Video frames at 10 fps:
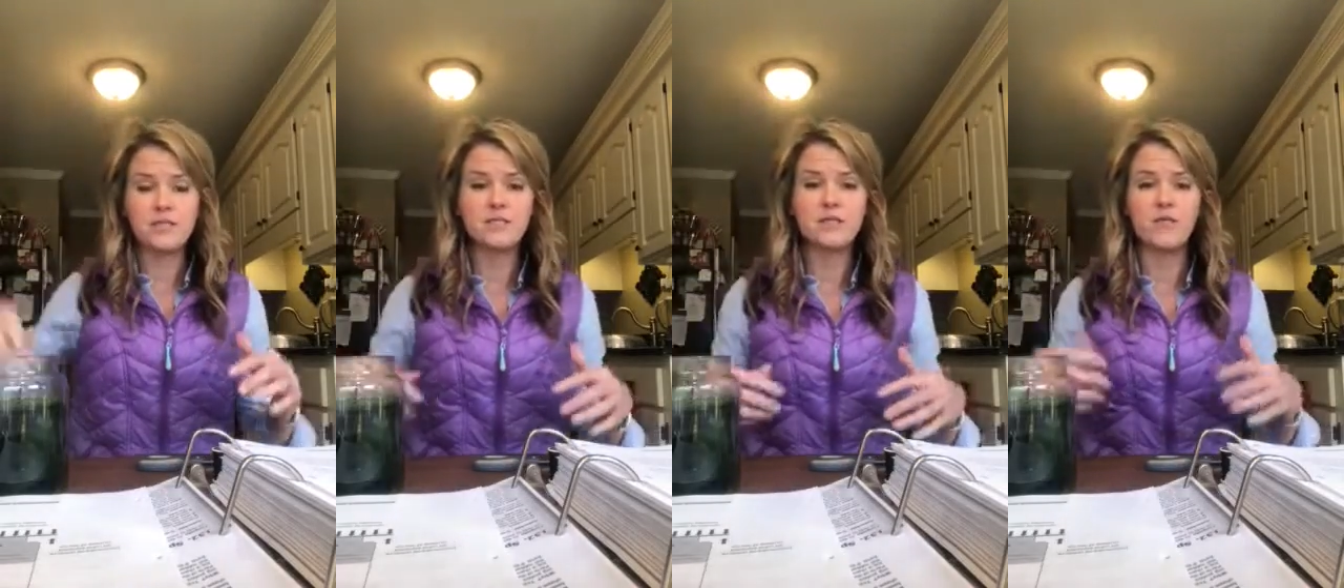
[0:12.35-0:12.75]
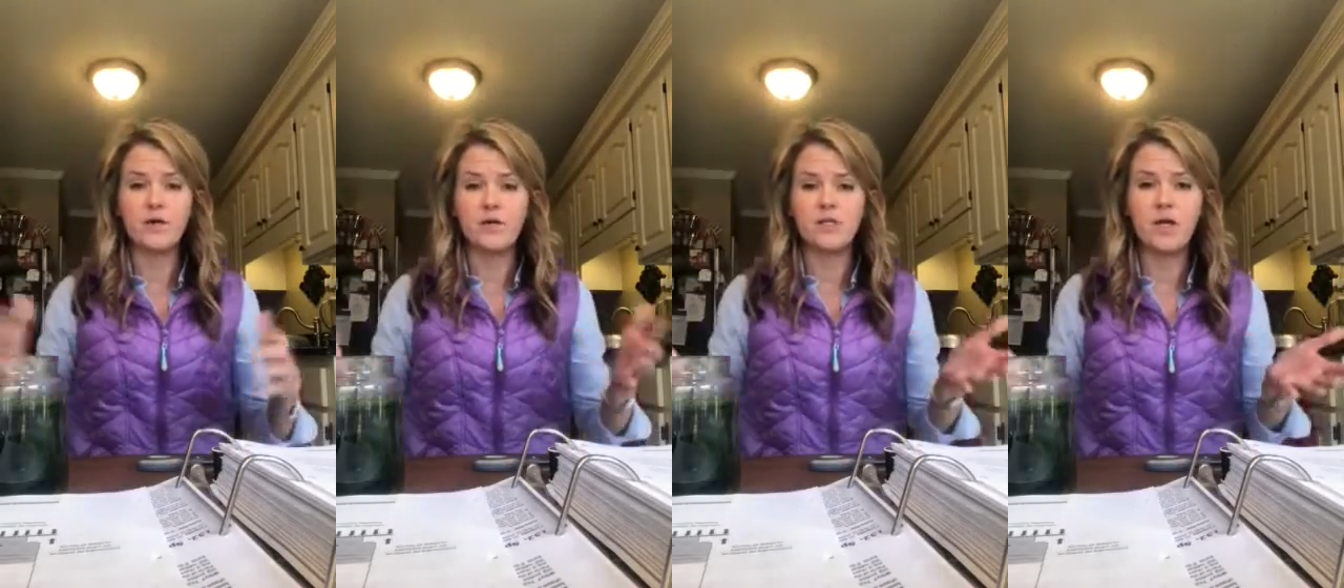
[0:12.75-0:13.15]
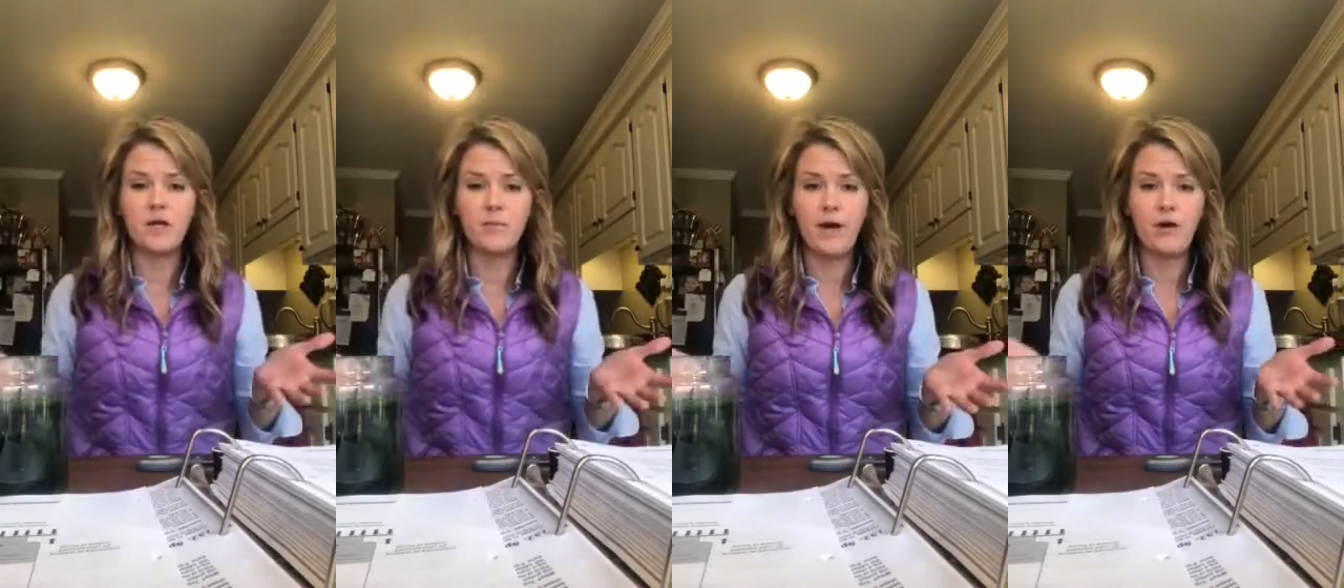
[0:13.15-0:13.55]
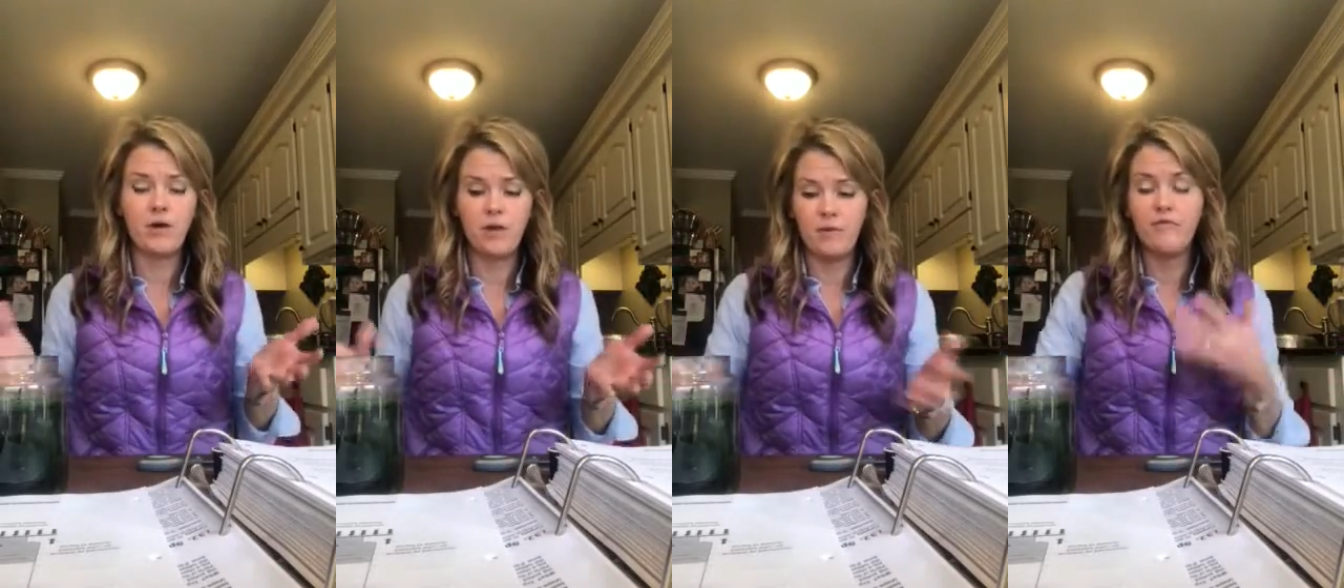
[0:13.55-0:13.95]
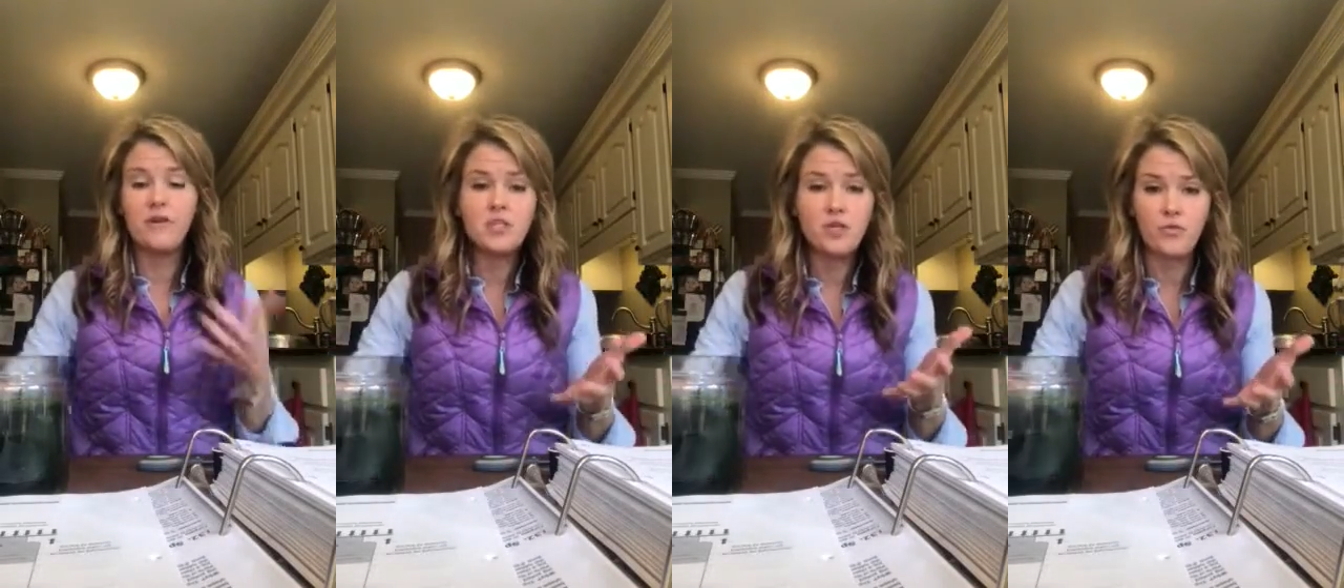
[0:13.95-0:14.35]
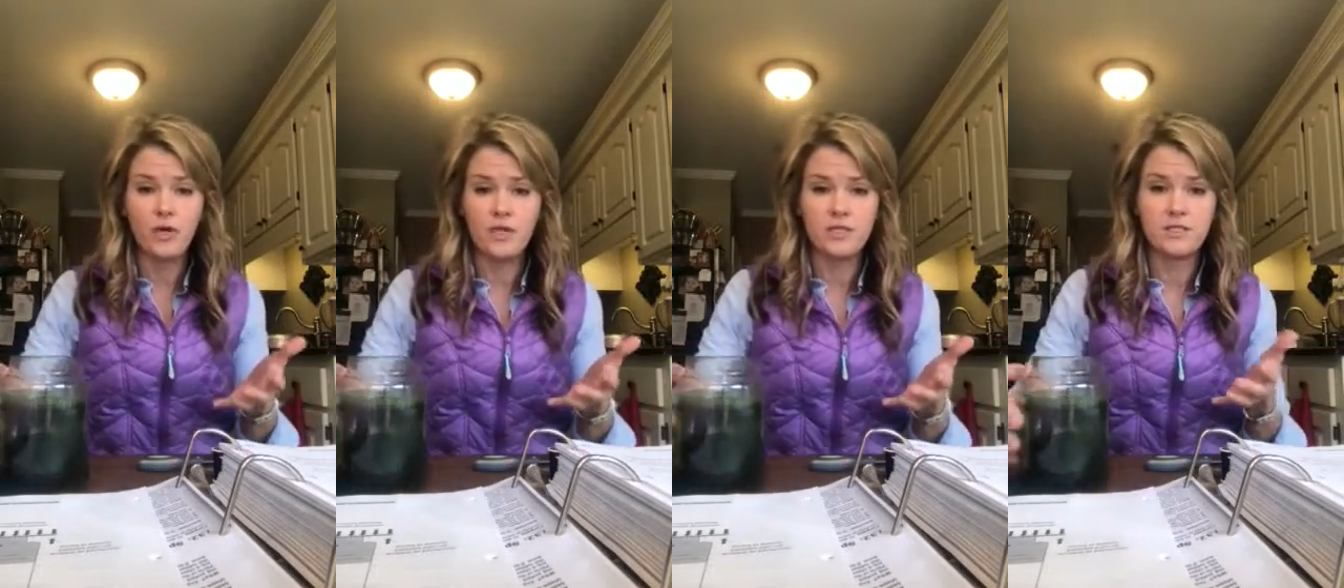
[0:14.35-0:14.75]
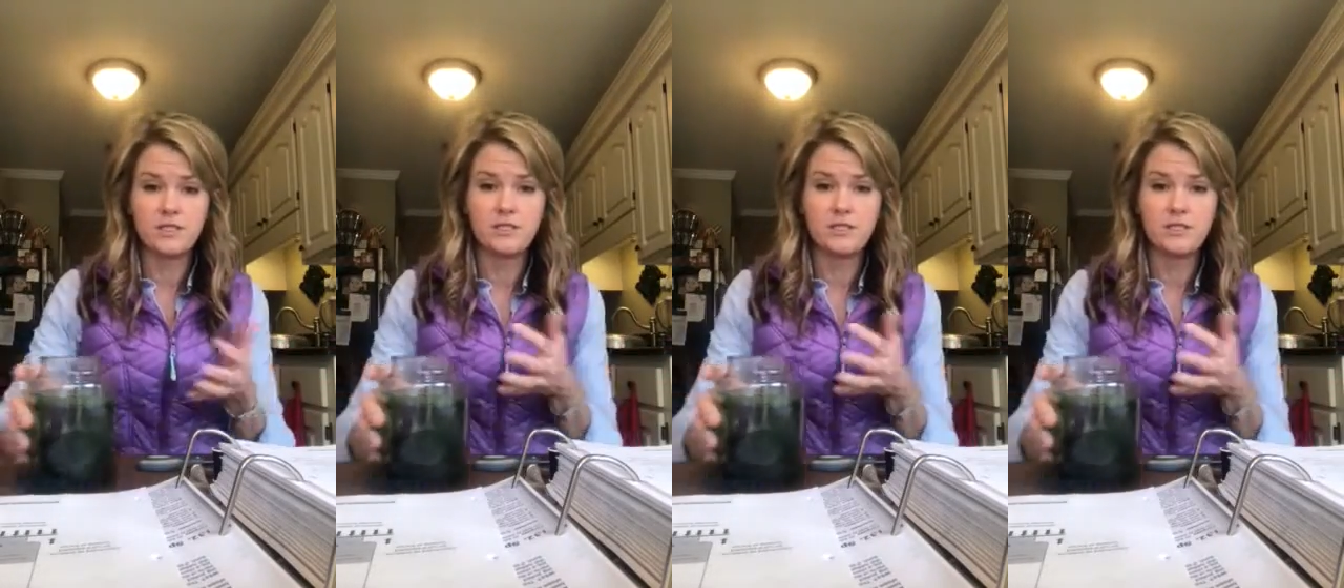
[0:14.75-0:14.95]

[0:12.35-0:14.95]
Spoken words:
And so we're going to talk about, eventually we're going to